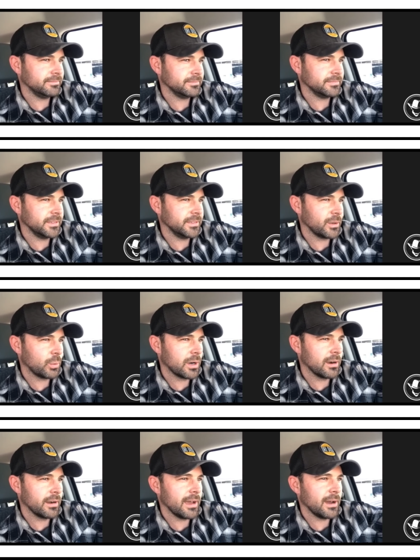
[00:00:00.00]
you know
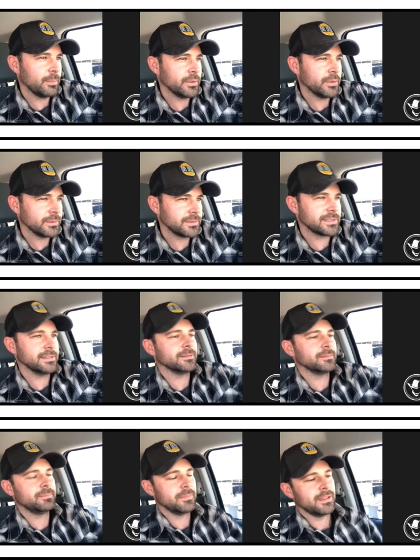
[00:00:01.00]
wearing out boots
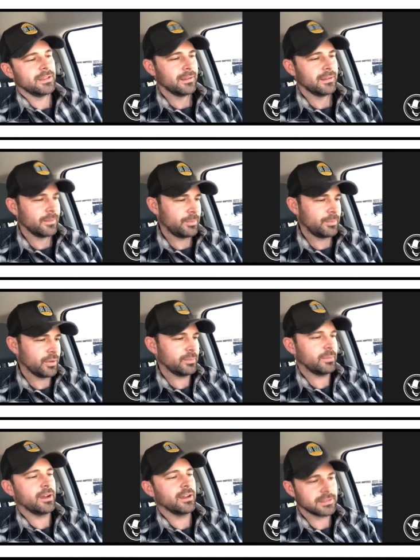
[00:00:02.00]
and putting
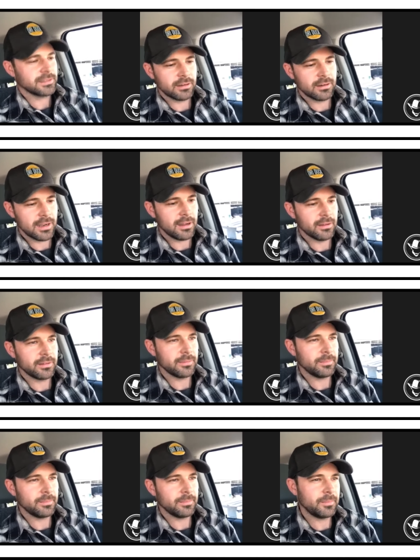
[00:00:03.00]
miles on the ground
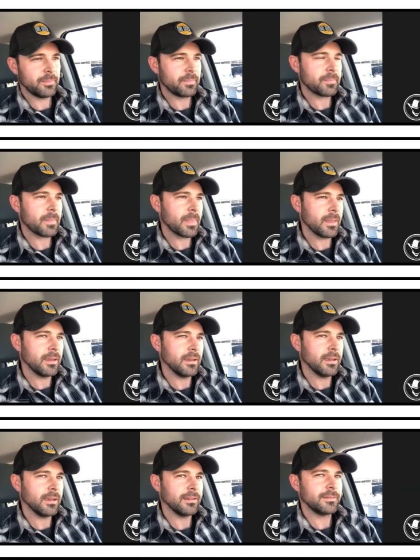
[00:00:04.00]

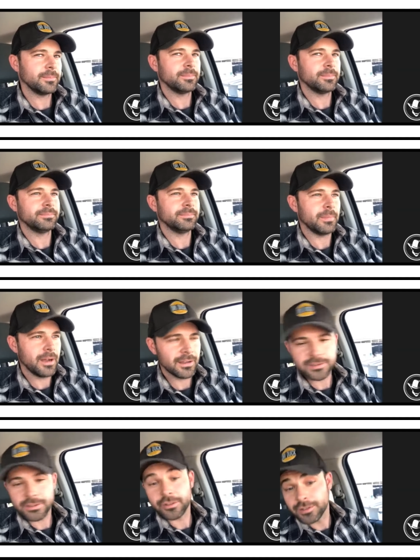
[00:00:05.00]
and miles
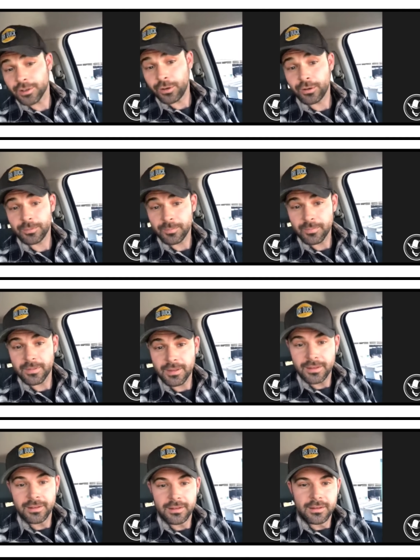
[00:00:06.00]
on your soul.
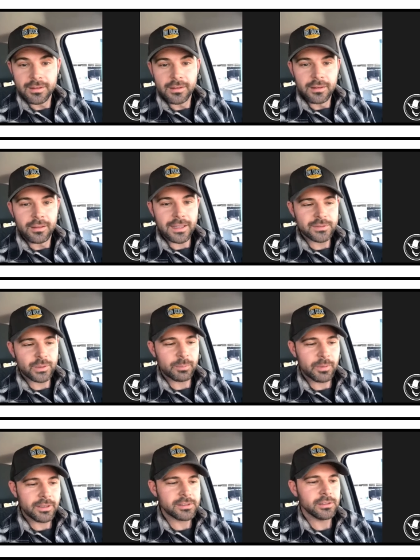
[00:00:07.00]
That's what
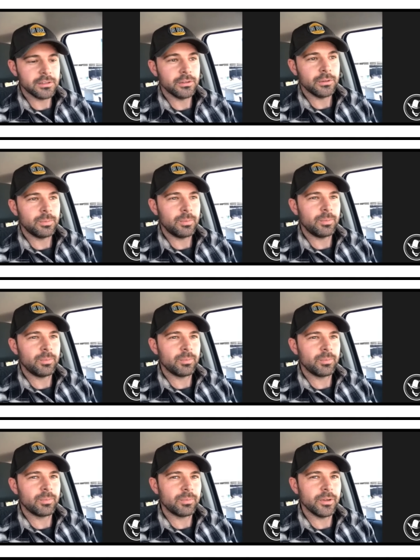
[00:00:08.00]
makes you
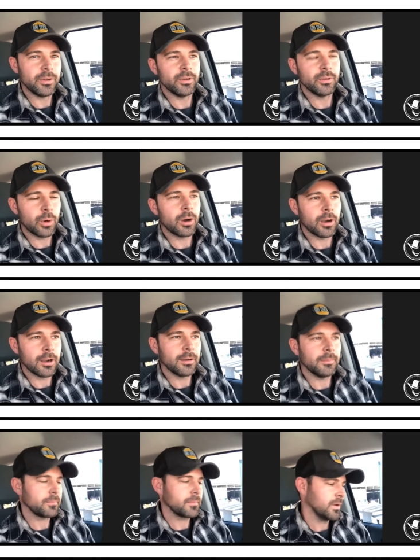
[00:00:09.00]
who you are
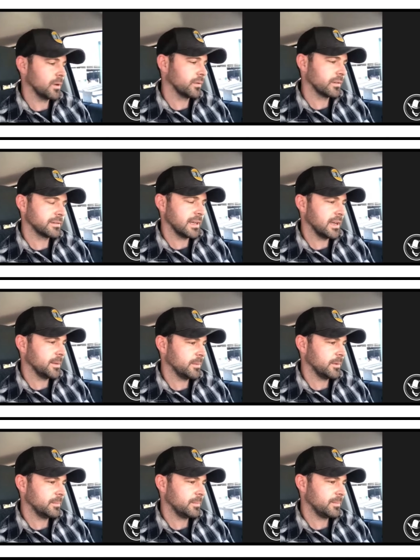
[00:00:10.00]
over time and